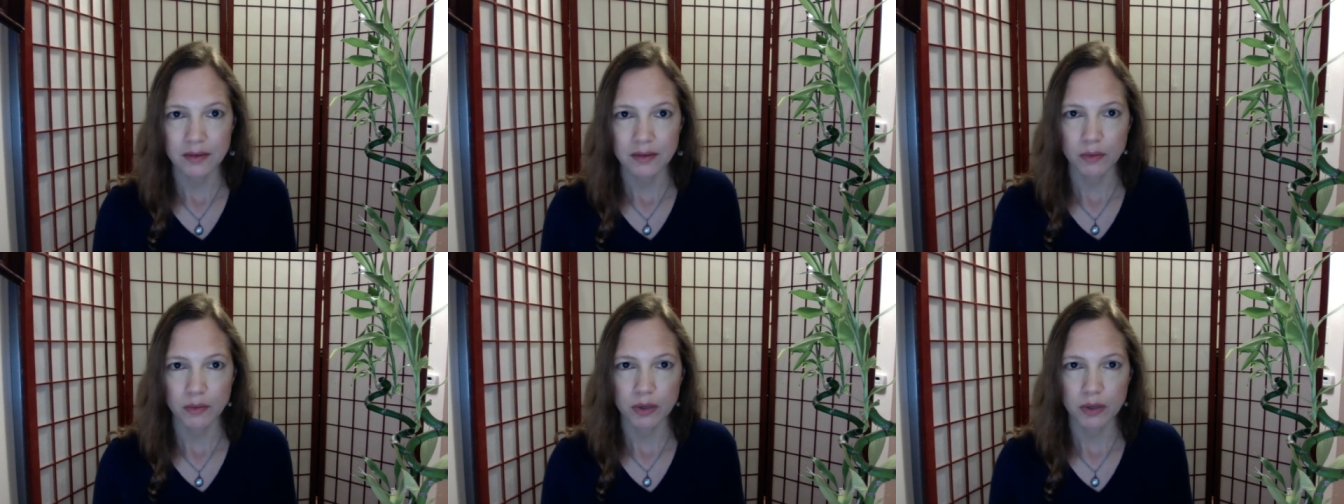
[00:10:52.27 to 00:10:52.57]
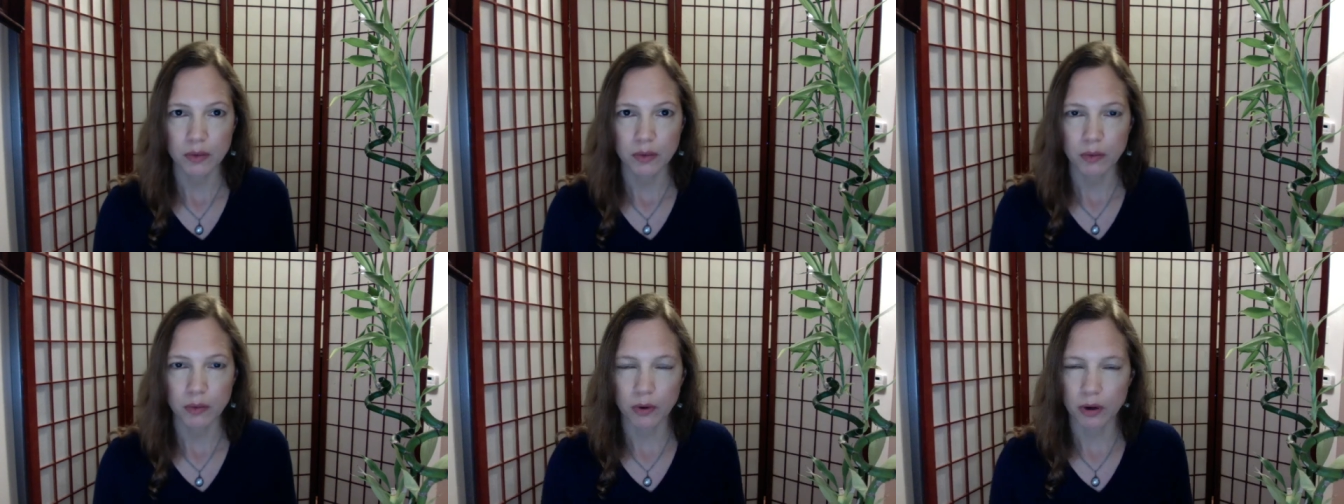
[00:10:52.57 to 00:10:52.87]
we
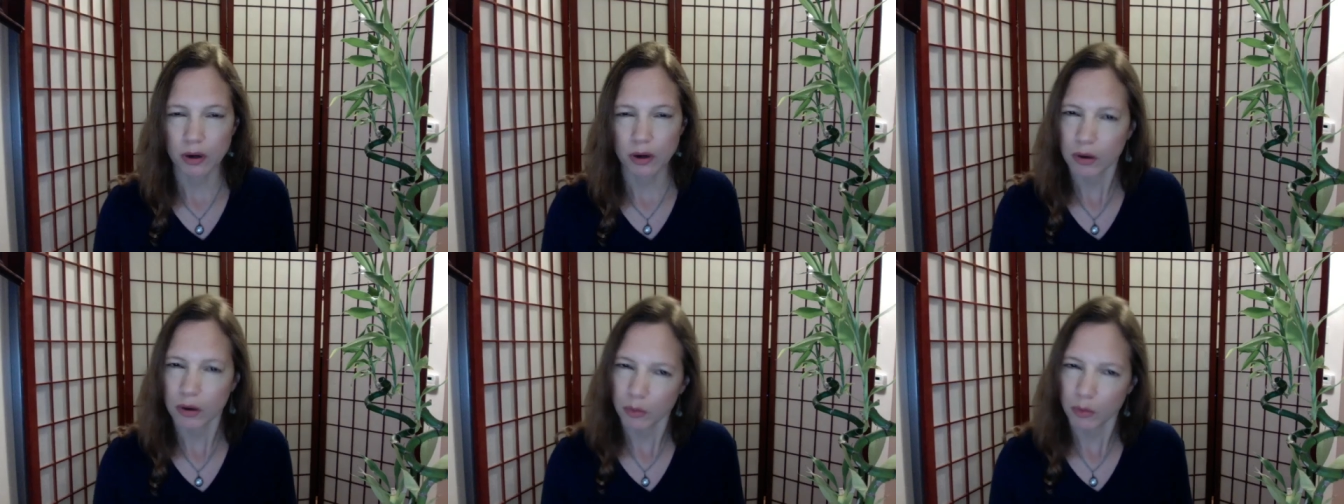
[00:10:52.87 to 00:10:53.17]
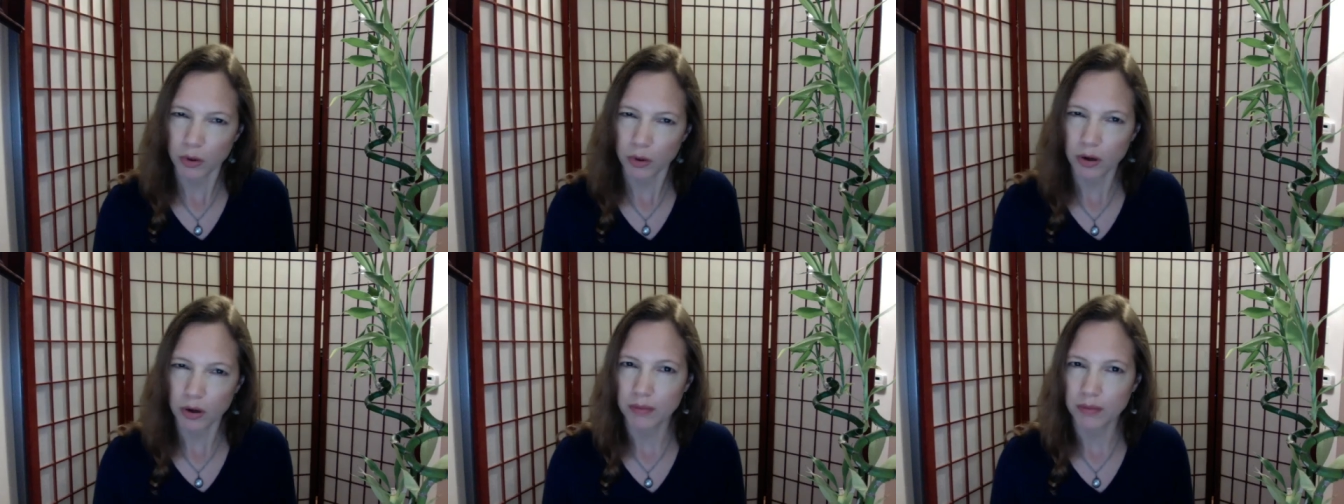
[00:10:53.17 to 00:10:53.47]
are,
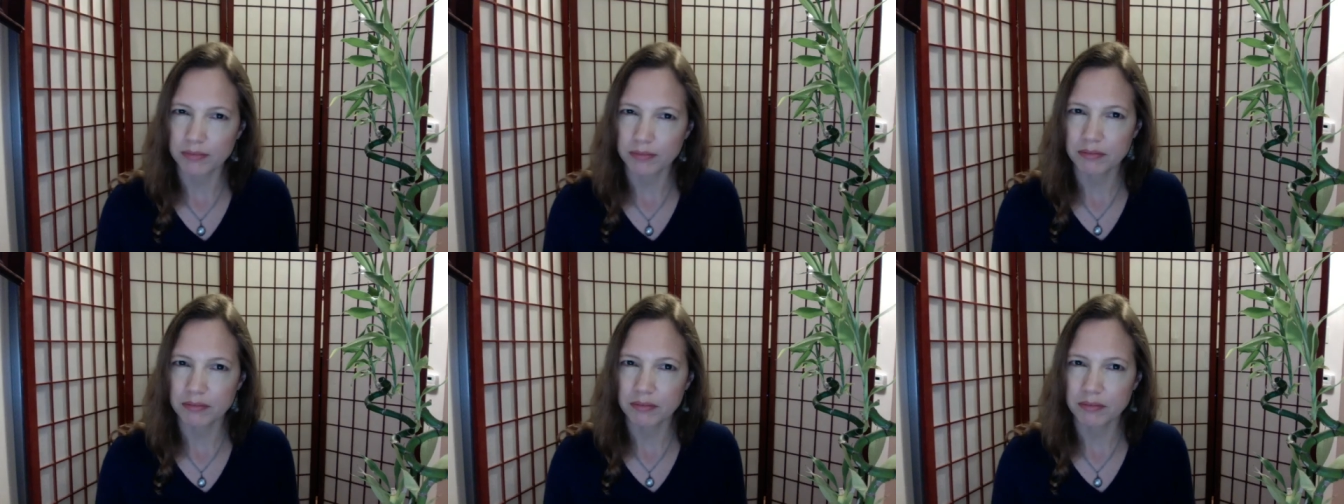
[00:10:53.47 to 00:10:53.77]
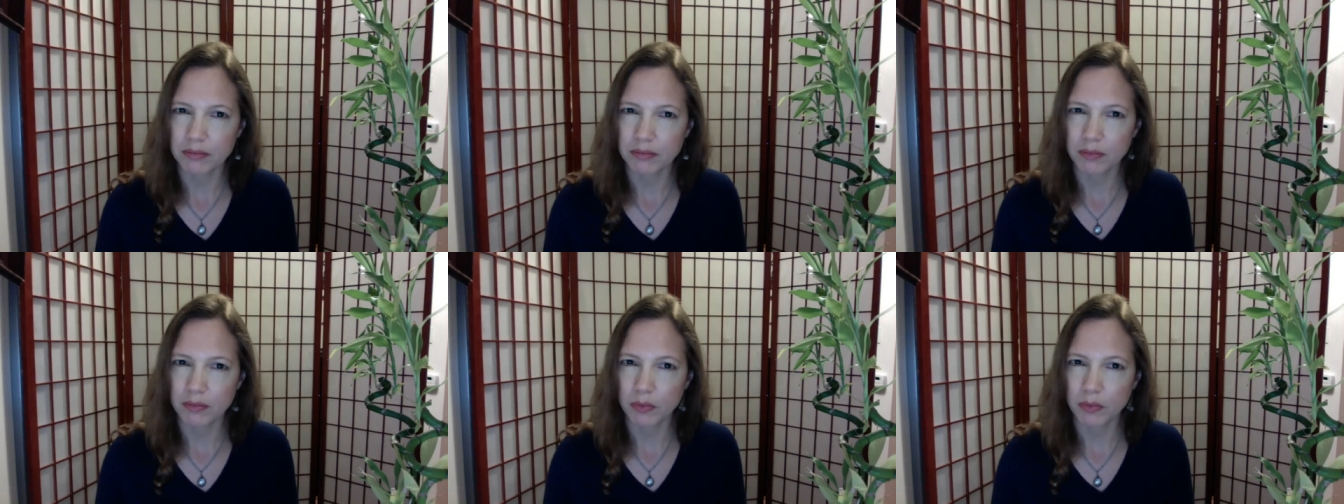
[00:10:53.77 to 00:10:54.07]
we're,
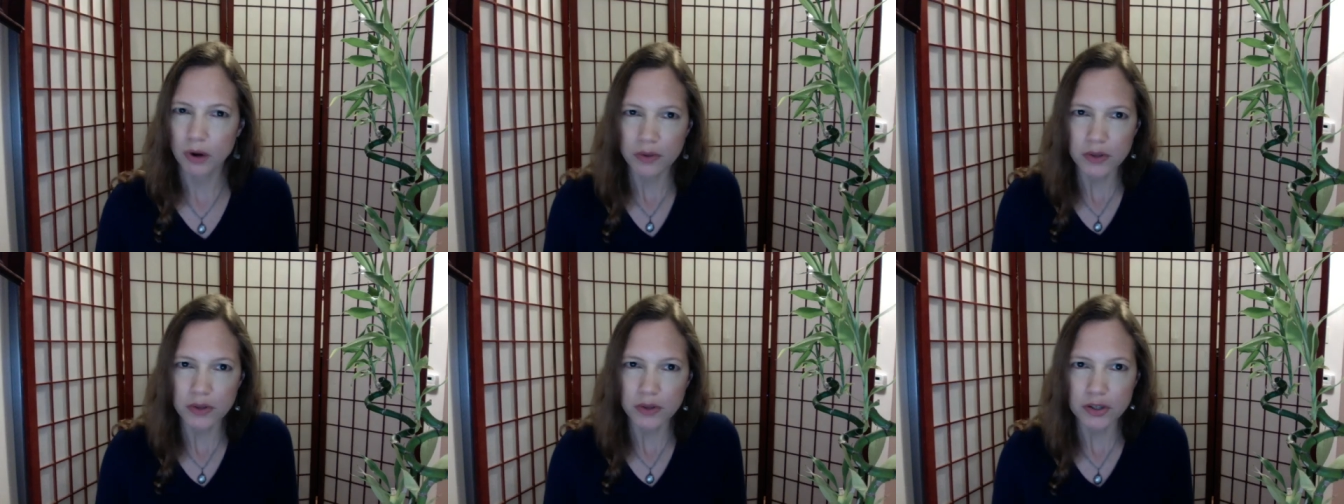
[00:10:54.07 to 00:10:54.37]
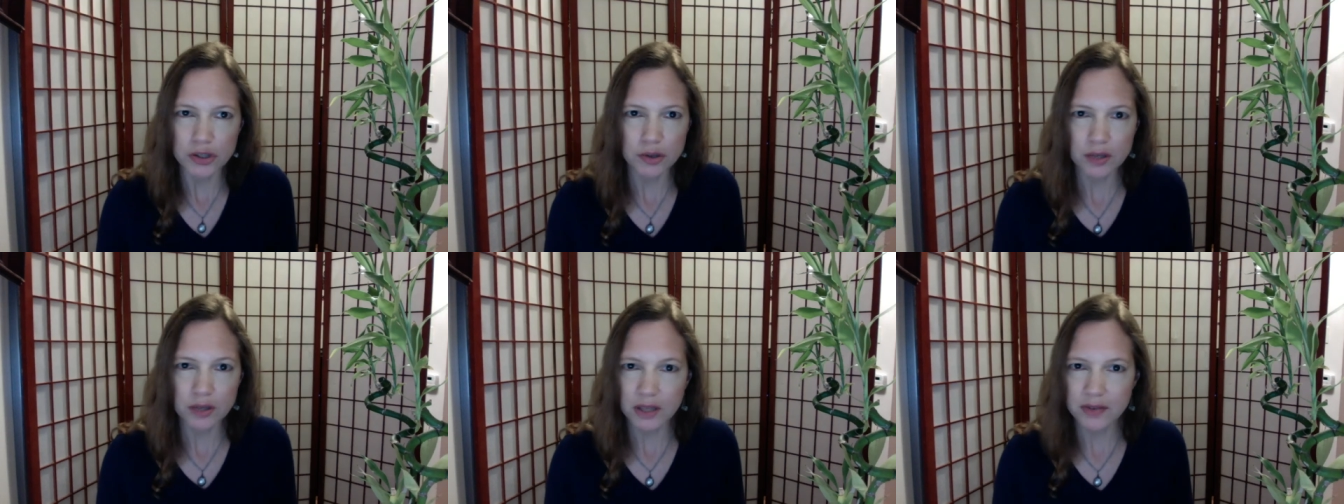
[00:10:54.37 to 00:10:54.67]
we're on the
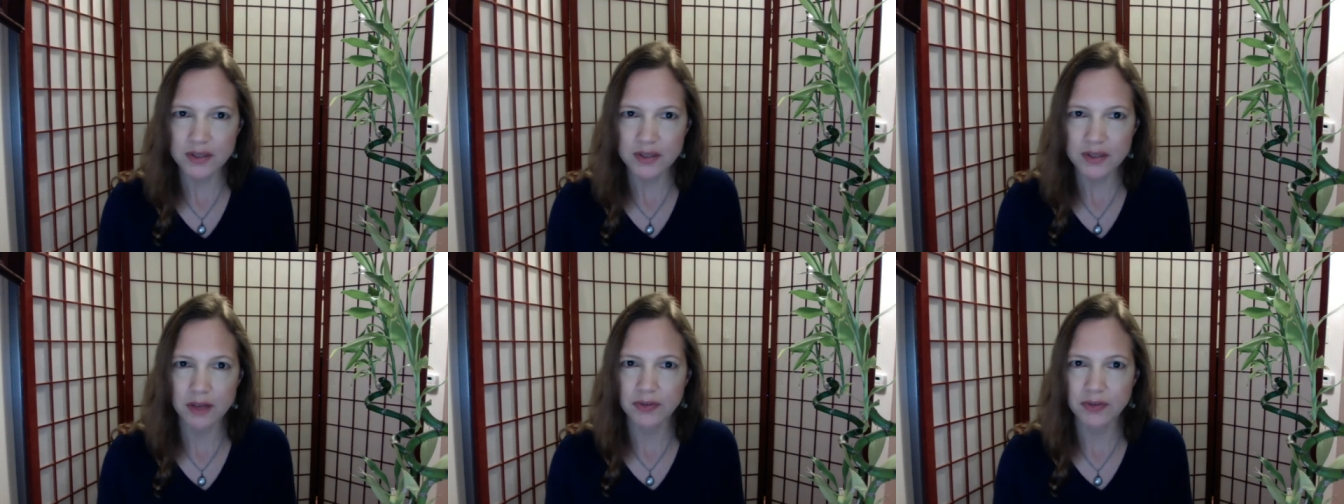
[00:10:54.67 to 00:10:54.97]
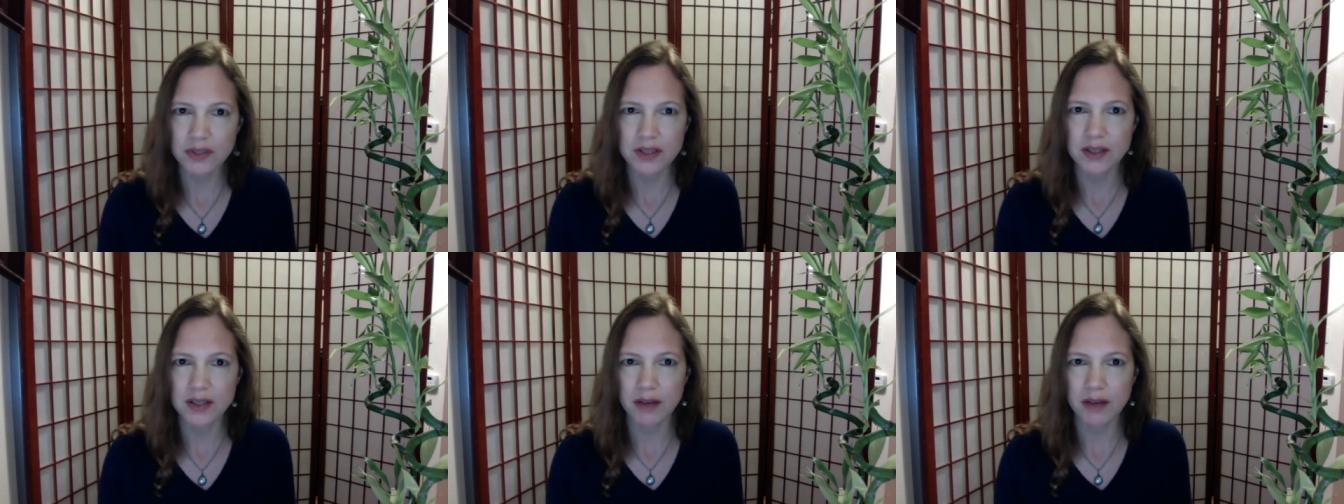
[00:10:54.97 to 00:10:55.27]
journey of
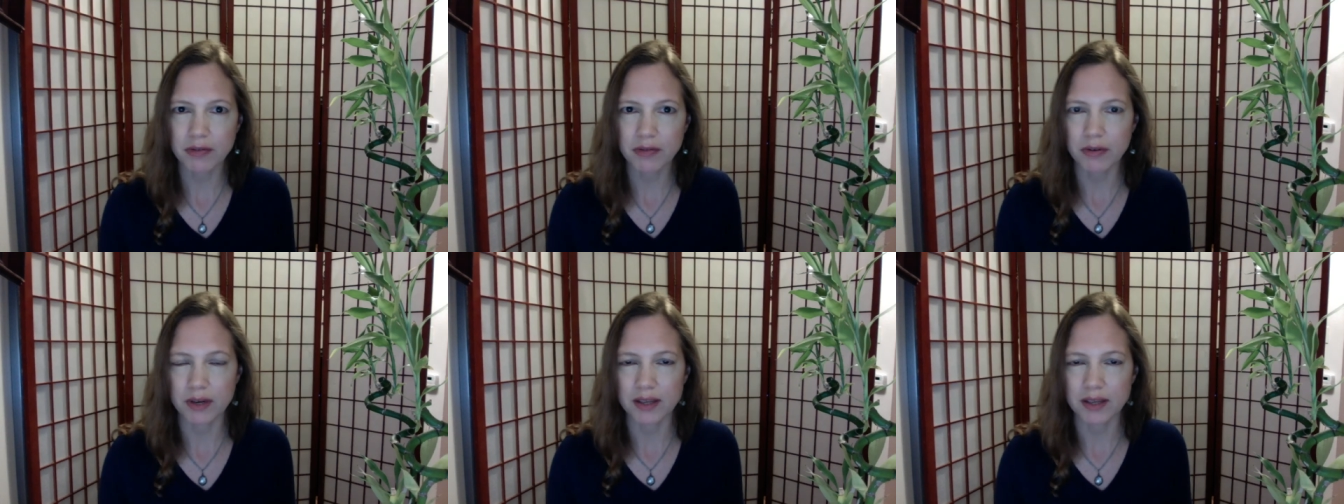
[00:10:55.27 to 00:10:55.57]
self-discovery.